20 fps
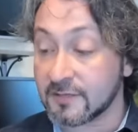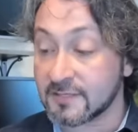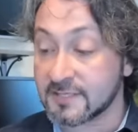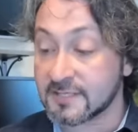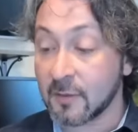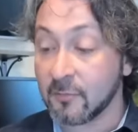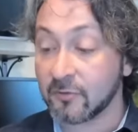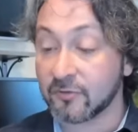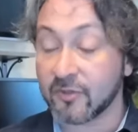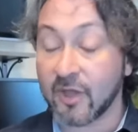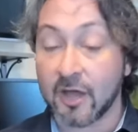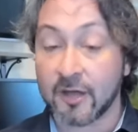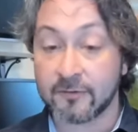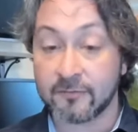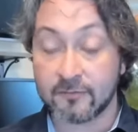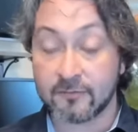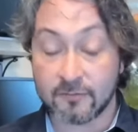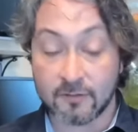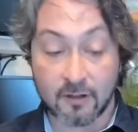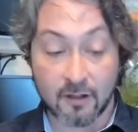stumbled
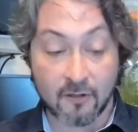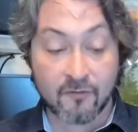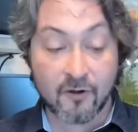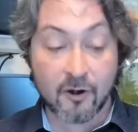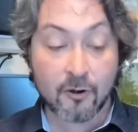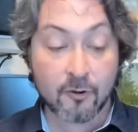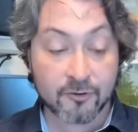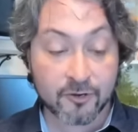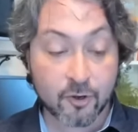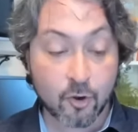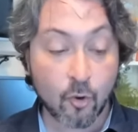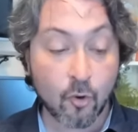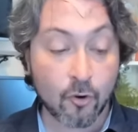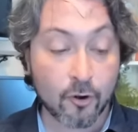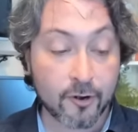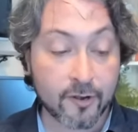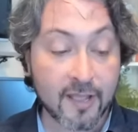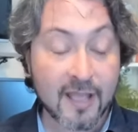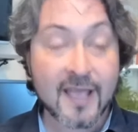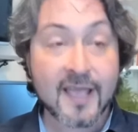on of our own
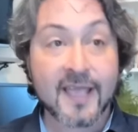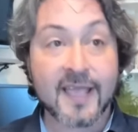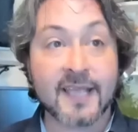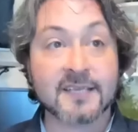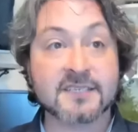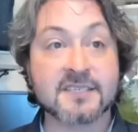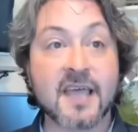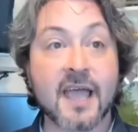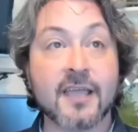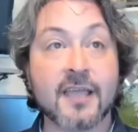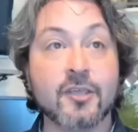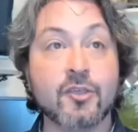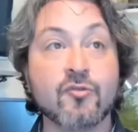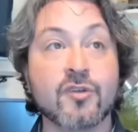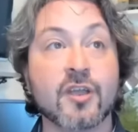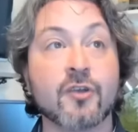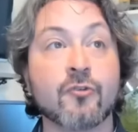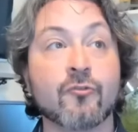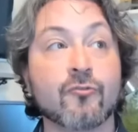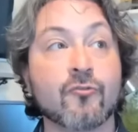accord, is that you
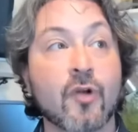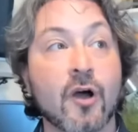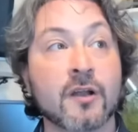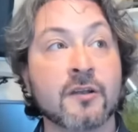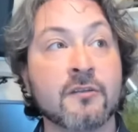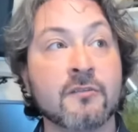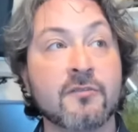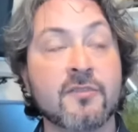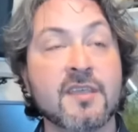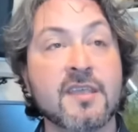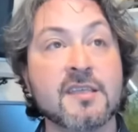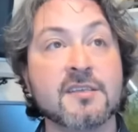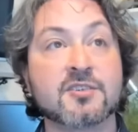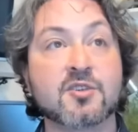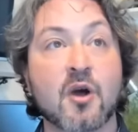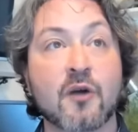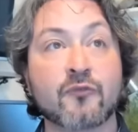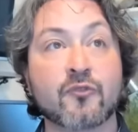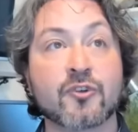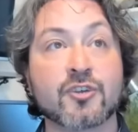can run the
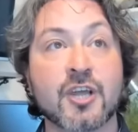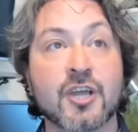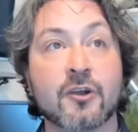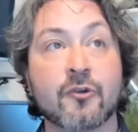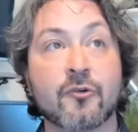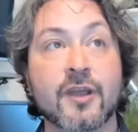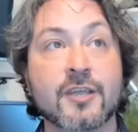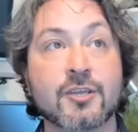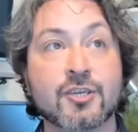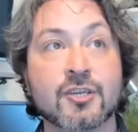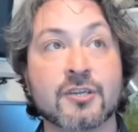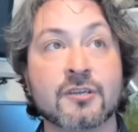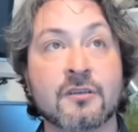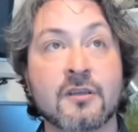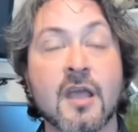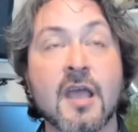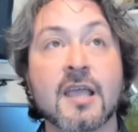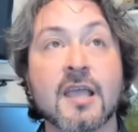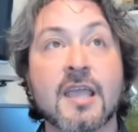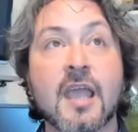software
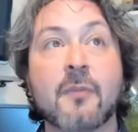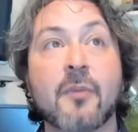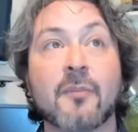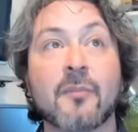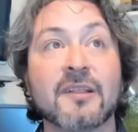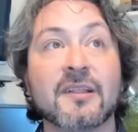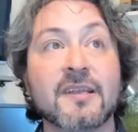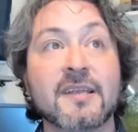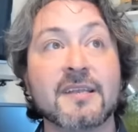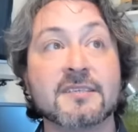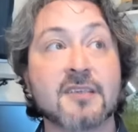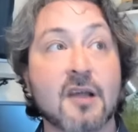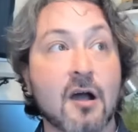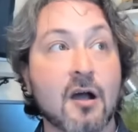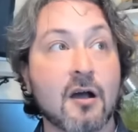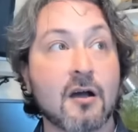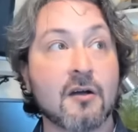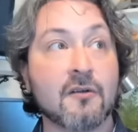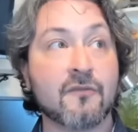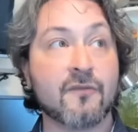generation capabilities
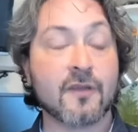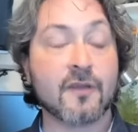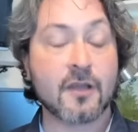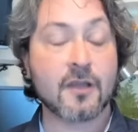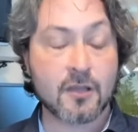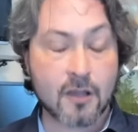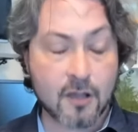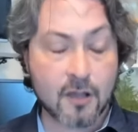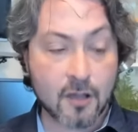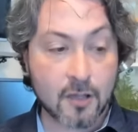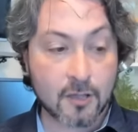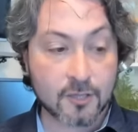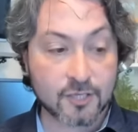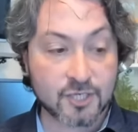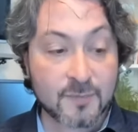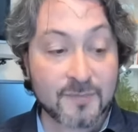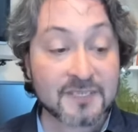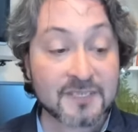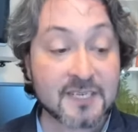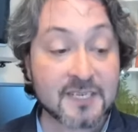of
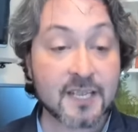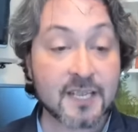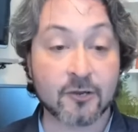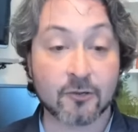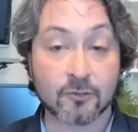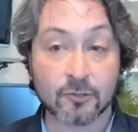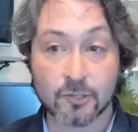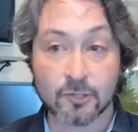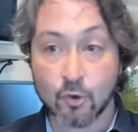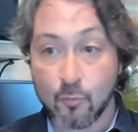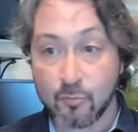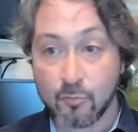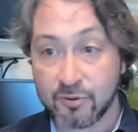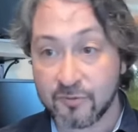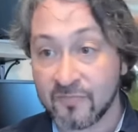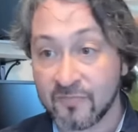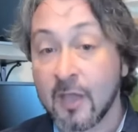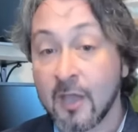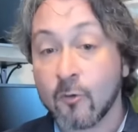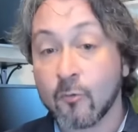GPT in a loop,
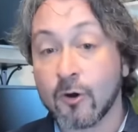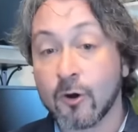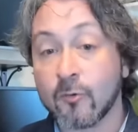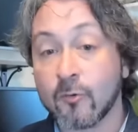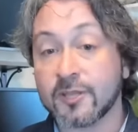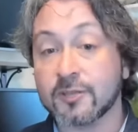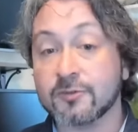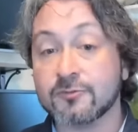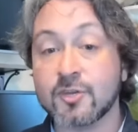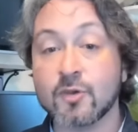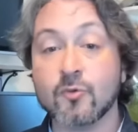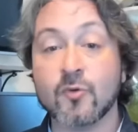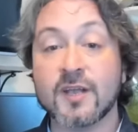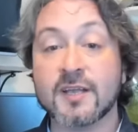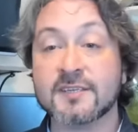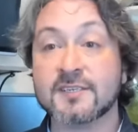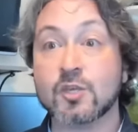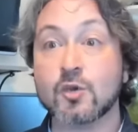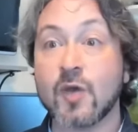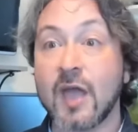where what you do
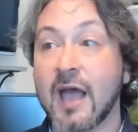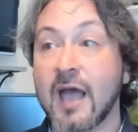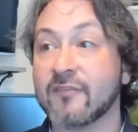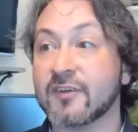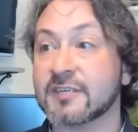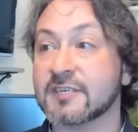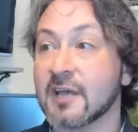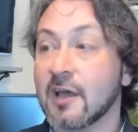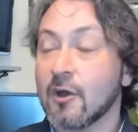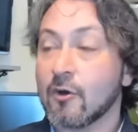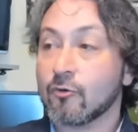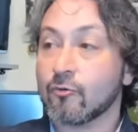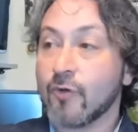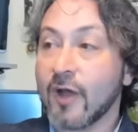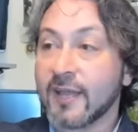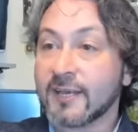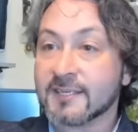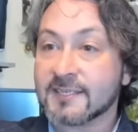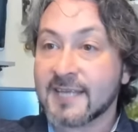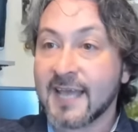is you have it
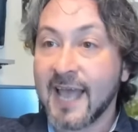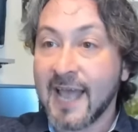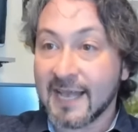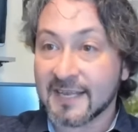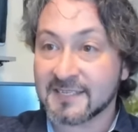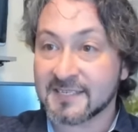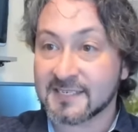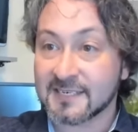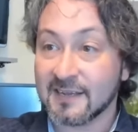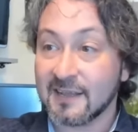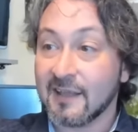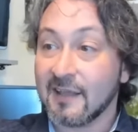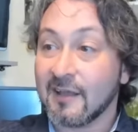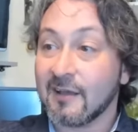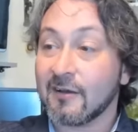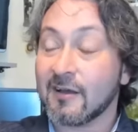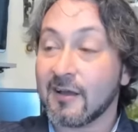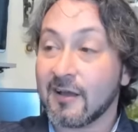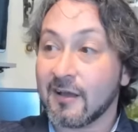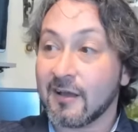write a test,
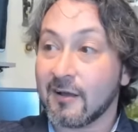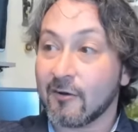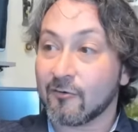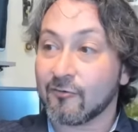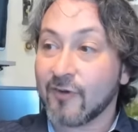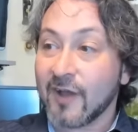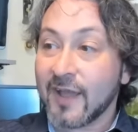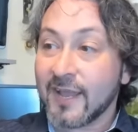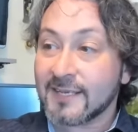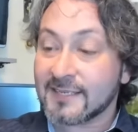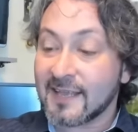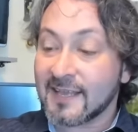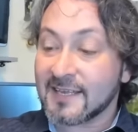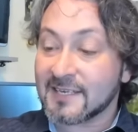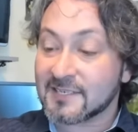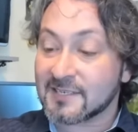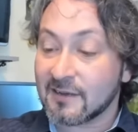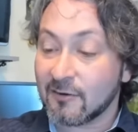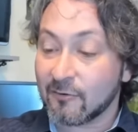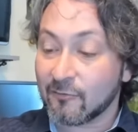write
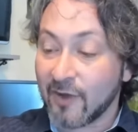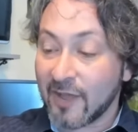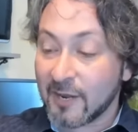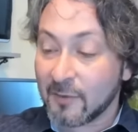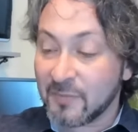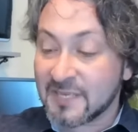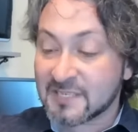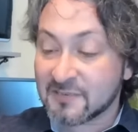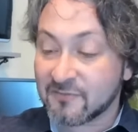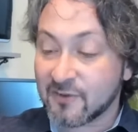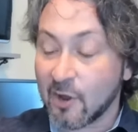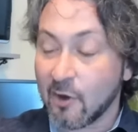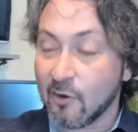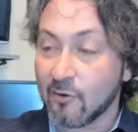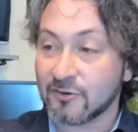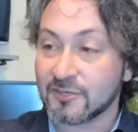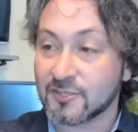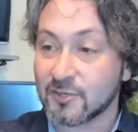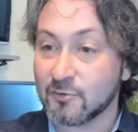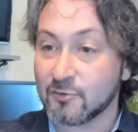a piece of
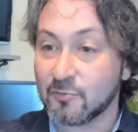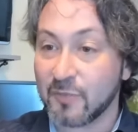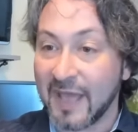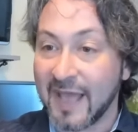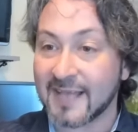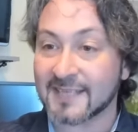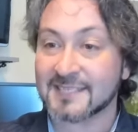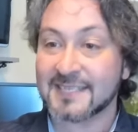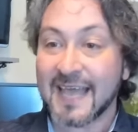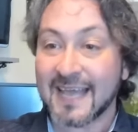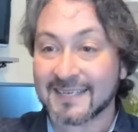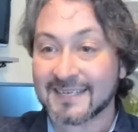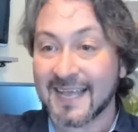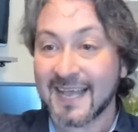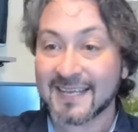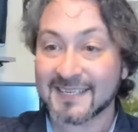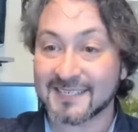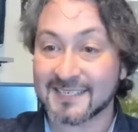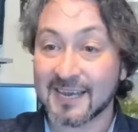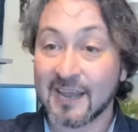code to pass that
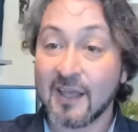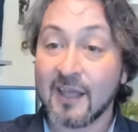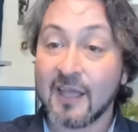test,